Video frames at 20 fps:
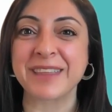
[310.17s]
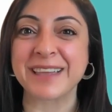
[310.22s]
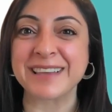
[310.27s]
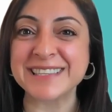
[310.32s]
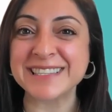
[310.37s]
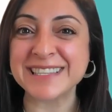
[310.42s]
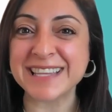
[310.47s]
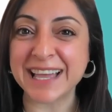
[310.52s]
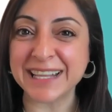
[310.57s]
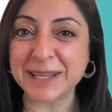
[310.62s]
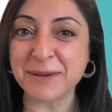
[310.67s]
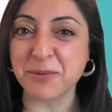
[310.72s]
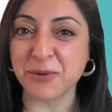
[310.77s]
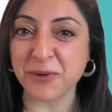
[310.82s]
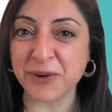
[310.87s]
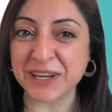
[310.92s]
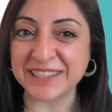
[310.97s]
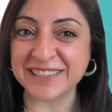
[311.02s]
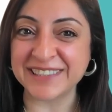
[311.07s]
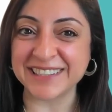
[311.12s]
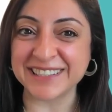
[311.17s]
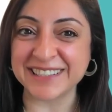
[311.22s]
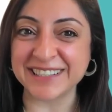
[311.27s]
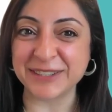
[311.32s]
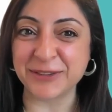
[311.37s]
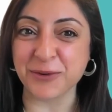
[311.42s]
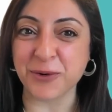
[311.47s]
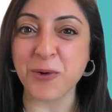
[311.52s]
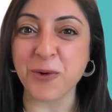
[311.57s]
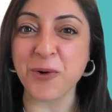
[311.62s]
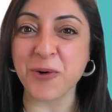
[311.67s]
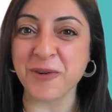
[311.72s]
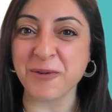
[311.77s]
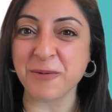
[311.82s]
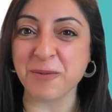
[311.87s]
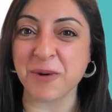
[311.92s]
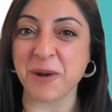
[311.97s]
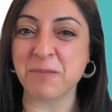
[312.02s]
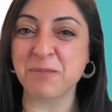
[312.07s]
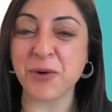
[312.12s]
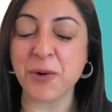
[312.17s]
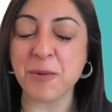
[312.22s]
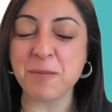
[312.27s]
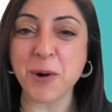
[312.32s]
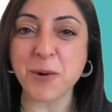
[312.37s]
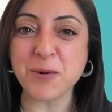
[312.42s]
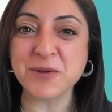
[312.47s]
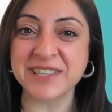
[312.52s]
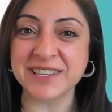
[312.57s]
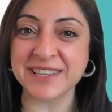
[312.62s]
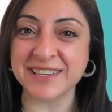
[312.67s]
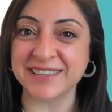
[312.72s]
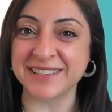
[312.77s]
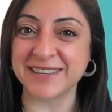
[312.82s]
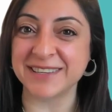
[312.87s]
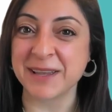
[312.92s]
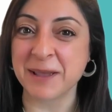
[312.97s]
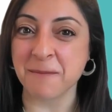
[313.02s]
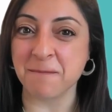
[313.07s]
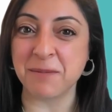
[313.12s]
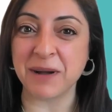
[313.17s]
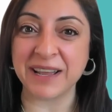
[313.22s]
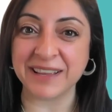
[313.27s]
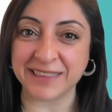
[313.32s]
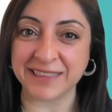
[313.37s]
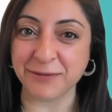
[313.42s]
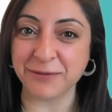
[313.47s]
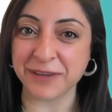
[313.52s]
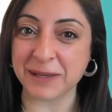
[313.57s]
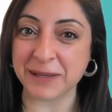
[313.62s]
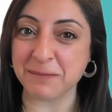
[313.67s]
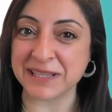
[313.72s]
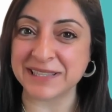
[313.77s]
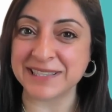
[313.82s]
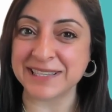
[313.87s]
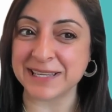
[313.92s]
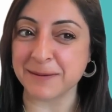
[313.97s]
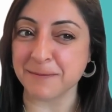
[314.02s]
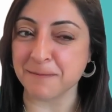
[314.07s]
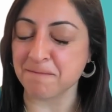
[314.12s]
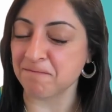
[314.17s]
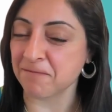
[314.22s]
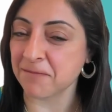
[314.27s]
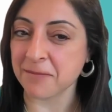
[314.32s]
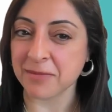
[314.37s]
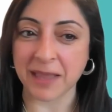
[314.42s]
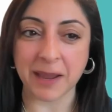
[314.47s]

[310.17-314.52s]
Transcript: celebrated or promoted by the Figma team.